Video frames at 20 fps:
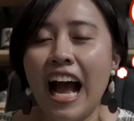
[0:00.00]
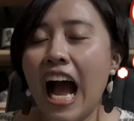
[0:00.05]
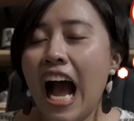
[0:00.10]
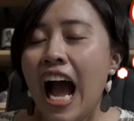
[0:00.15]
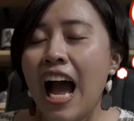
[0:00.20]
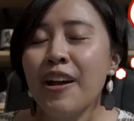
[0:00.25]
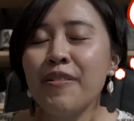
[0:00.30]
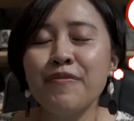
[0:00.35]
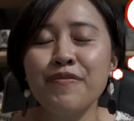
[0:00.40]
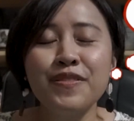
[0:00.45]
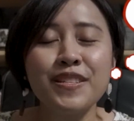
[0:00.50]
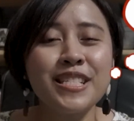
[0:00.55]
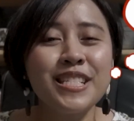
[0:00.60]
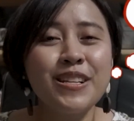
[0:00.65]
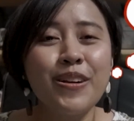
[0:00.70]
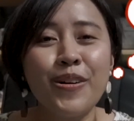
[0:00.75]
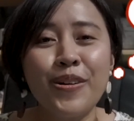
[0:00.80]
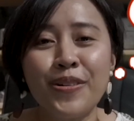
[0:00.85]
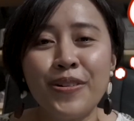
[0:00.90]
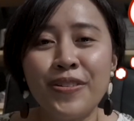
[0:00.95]
I'm
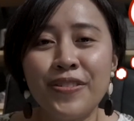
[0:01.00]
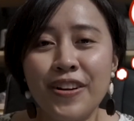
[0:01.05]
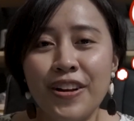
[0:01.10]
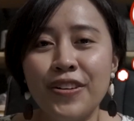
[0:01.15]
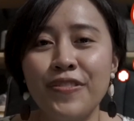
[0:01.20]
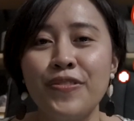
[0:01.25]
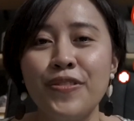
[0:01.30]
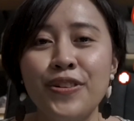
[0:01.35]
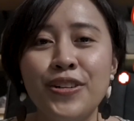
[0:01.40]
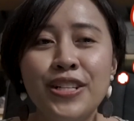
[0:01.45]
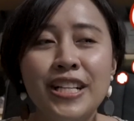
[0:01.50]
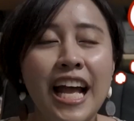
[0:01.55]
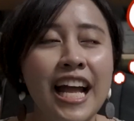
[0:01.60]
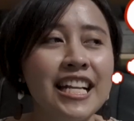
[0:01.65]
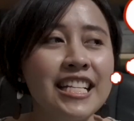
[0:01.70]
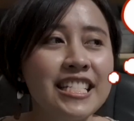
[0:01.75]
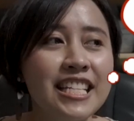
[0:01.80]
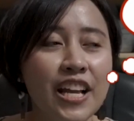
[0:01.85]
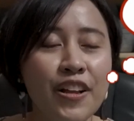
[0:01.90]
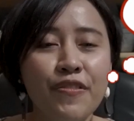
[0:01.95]
so grateful
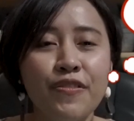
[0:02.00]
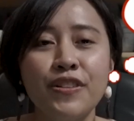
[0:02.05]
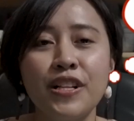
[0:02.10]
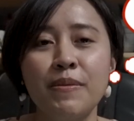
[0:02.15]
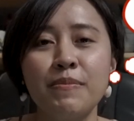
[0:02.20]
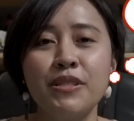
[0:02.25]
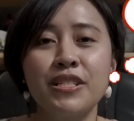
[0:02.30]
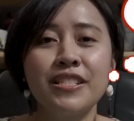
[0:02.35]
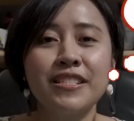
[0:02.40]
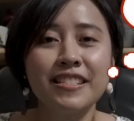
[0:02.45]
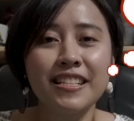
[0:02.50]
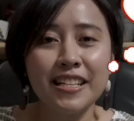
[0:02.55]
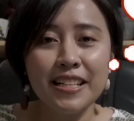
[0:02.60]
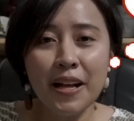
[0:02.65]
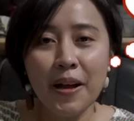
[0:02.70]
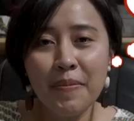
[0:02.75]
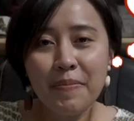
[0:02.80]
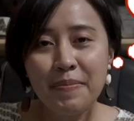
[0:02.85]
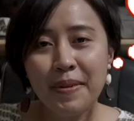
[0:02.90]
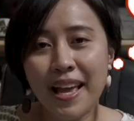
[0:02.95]
and thankful. I'm still
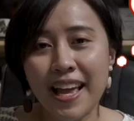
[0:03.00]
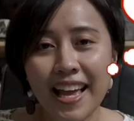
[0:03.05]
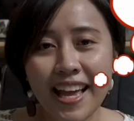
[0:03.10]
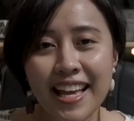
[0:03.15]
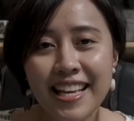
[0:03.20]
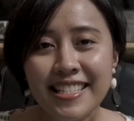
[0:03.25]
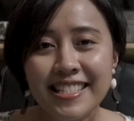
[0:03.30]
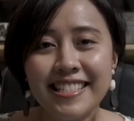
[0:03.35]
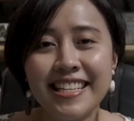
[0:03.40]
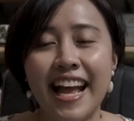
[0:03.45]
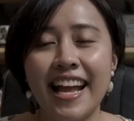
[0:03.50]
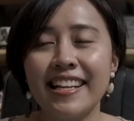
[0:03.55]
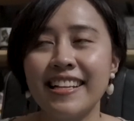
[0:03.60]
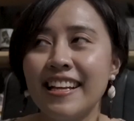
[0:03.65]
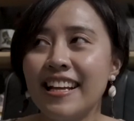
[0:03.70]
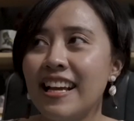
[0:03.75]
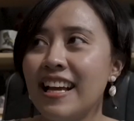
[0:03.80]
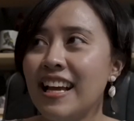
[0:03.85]
amazed that